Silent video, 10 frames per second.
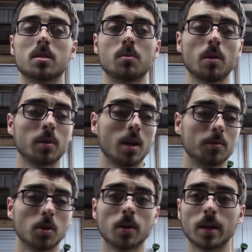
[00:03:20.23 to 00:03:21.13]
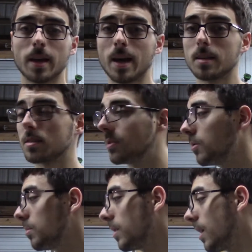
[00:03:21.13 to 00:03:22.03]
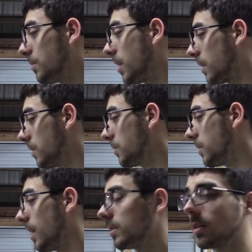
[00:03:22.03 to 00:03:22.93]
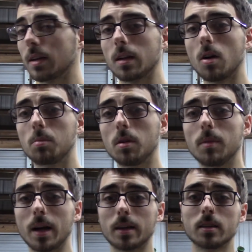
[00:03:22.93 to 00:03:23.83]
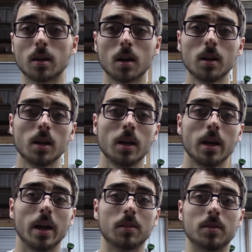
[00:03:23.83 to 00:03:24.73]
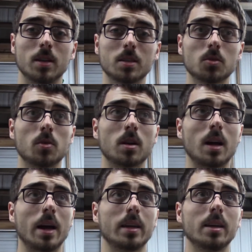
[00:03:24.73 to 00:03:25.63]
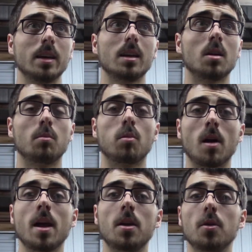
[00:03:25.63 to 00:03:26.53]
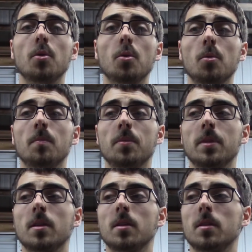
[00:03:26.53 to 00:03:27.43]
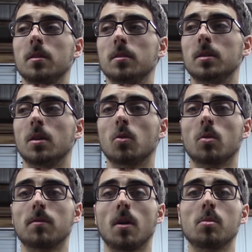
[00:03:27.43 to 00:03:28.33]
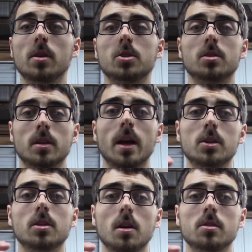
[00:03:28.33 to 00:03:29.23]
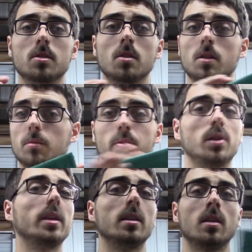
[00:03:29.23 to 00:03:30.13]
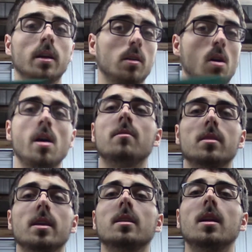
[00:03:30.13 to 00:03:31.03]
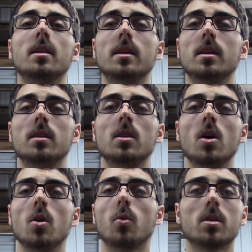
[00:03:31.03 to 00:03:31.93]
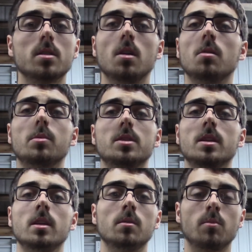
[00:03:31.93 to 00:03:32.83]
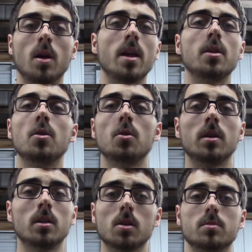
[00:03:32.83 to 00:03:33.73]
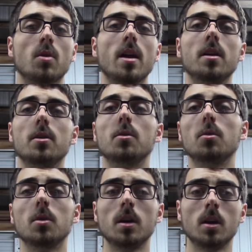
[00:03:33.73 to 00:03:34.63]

I'm probably going to have to go get gas too, but I'm not going to do that until I get it all put back in there. And if it doesn't work, I can get a brand new, refurbished gauge cluster complete. Like everything that I need, works 100%, brand new, it looks brand new.